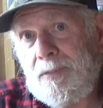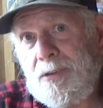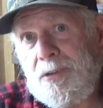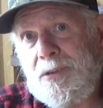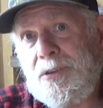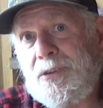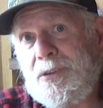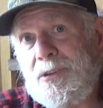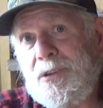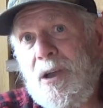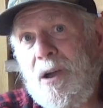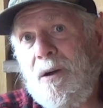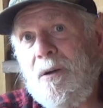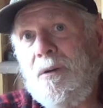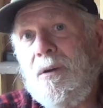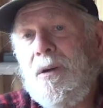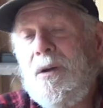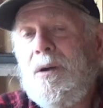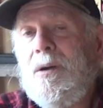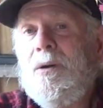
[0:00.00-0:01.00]

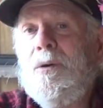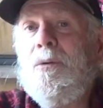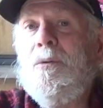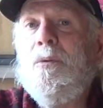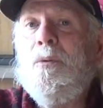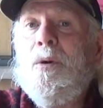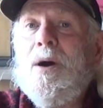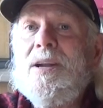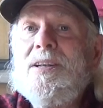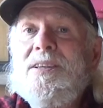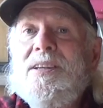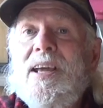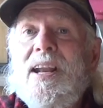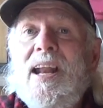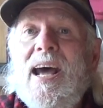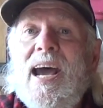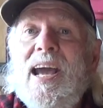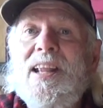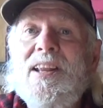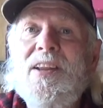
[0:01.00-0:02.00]
So what
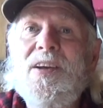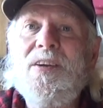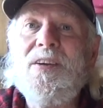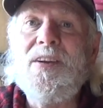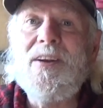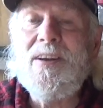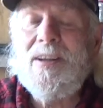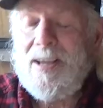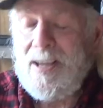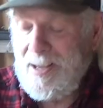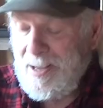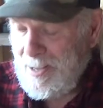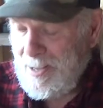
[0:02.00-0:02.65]
did I learn?